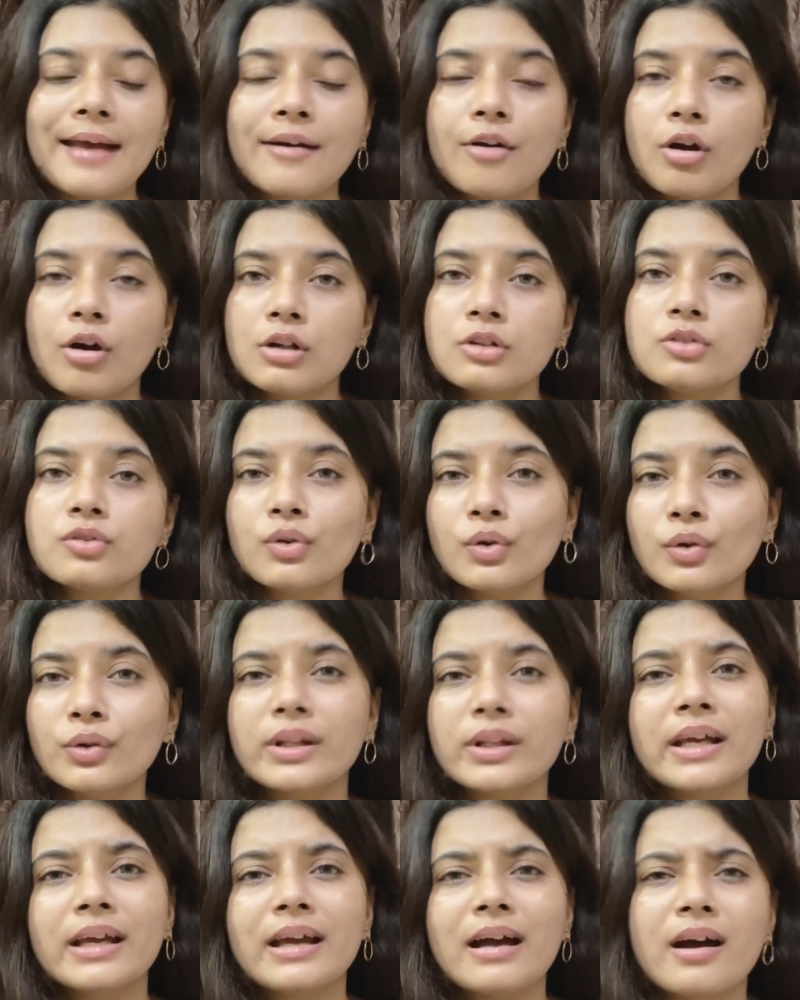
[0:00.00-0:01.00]
and
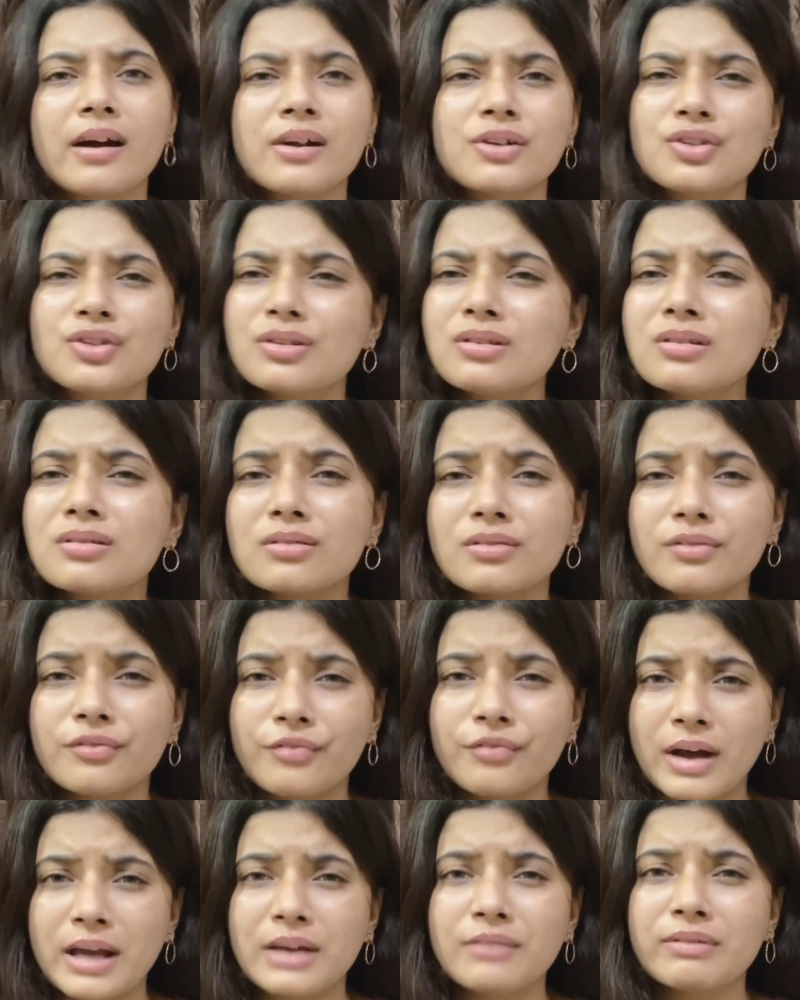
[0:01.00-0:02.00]
also they are just
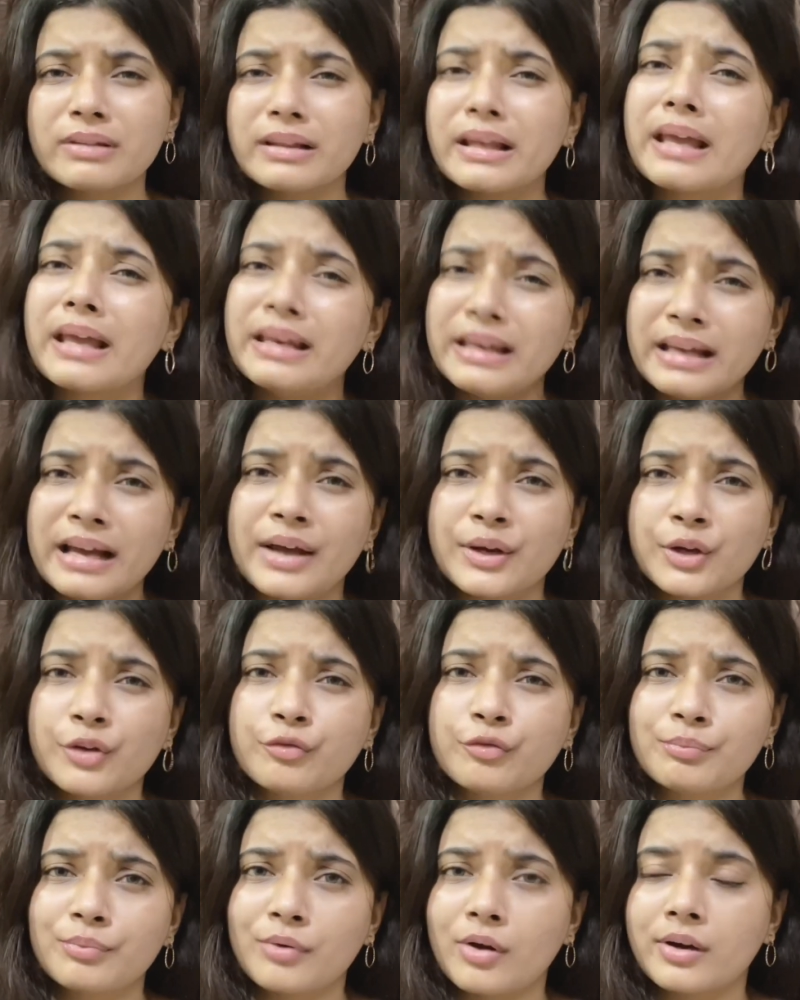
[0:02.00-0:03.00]
fine with any kind
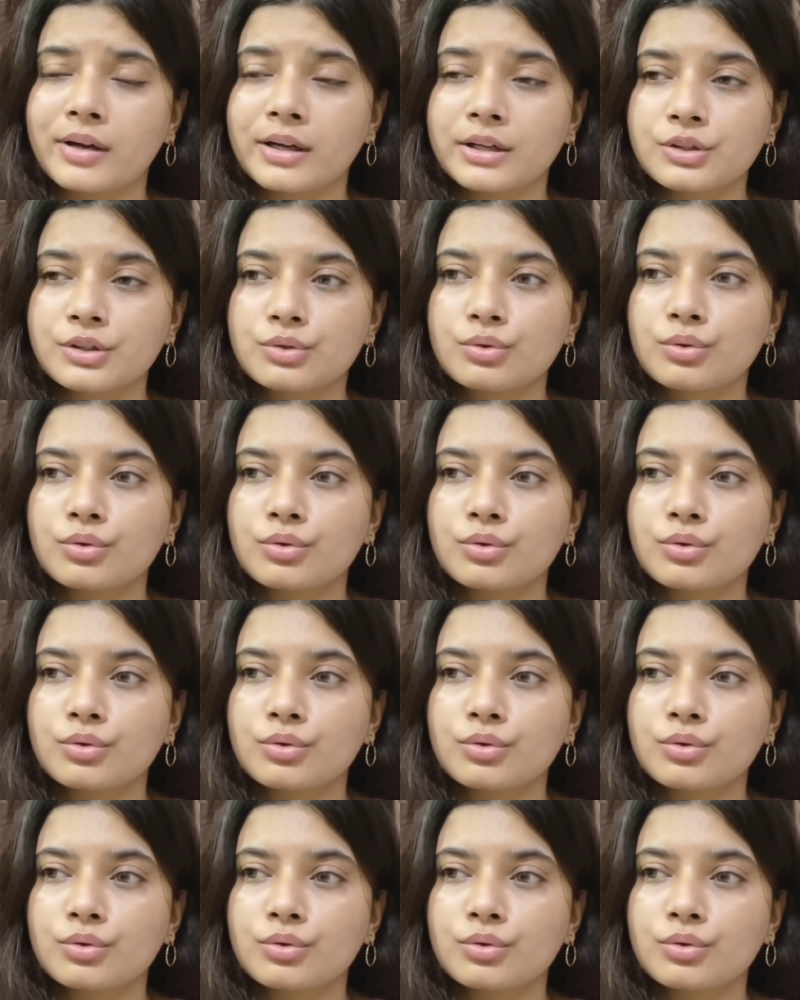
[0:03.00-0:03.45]
of product.